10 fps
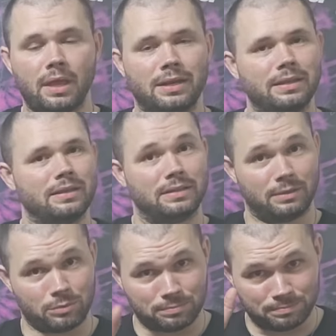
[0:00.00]
And
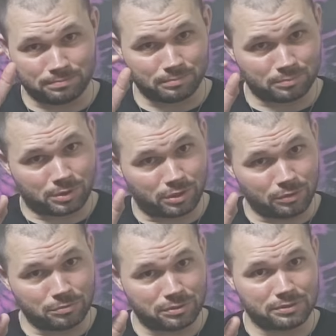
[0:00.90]
they were
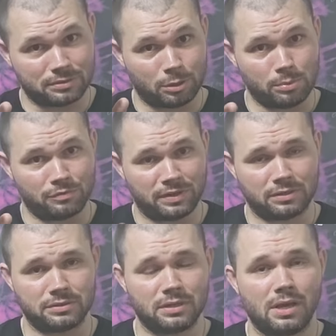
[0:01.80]
close elbow
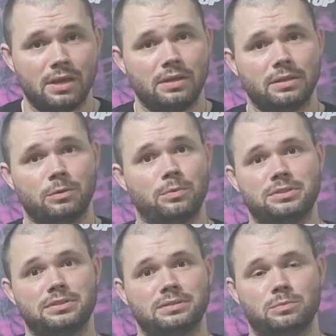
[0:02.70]
fouls. There
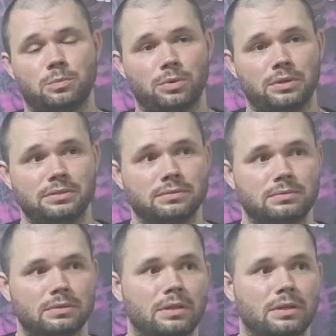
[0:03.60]
was one.